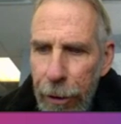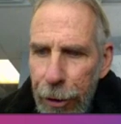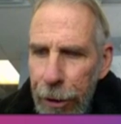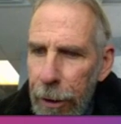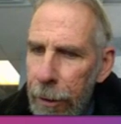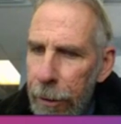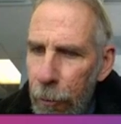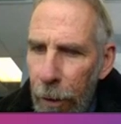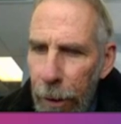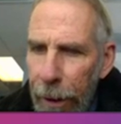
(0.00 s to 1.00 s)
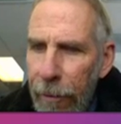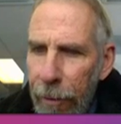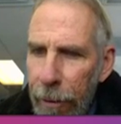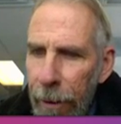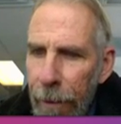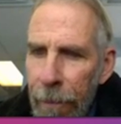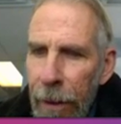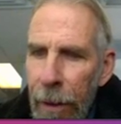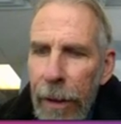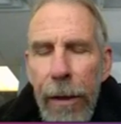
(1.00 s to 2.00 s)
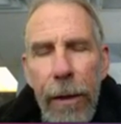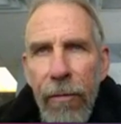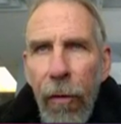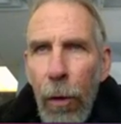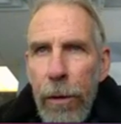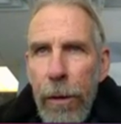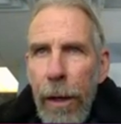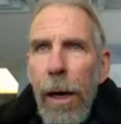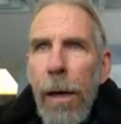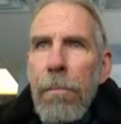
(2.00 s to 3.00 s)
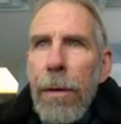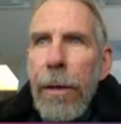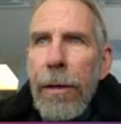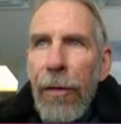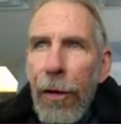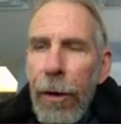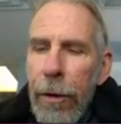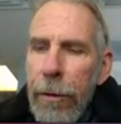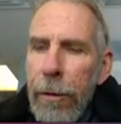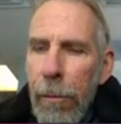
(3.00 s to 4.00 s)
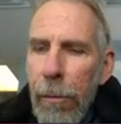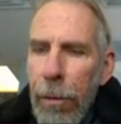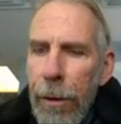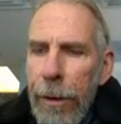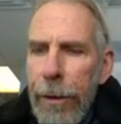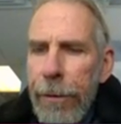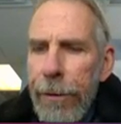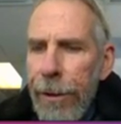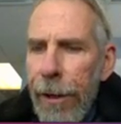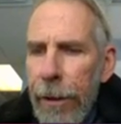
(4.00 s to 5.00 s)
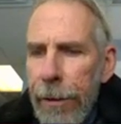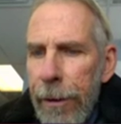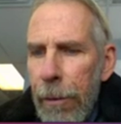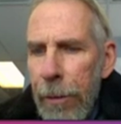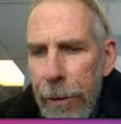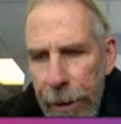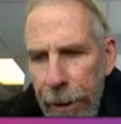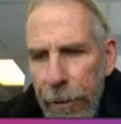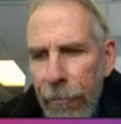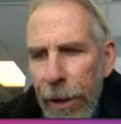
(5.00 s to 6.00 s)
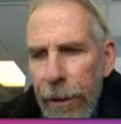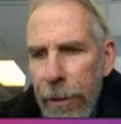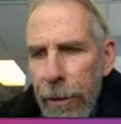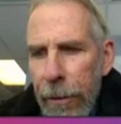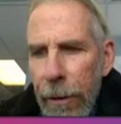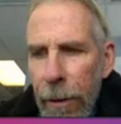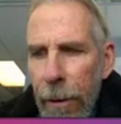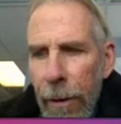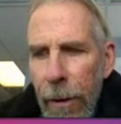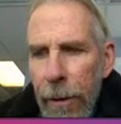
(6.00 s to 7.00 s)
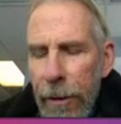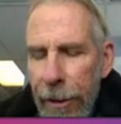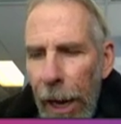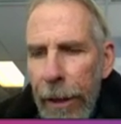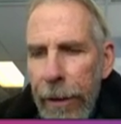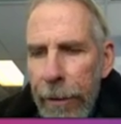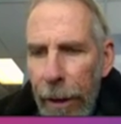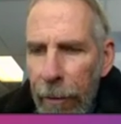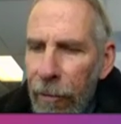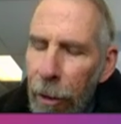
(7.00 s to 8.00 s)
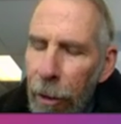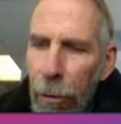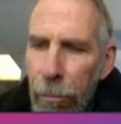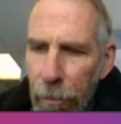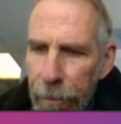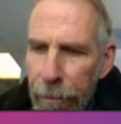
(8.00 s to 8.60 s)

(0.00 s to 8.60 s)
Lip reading: sheets or whatever. You could fold it up into thirds and put it in a size number 10 regular standard envelope.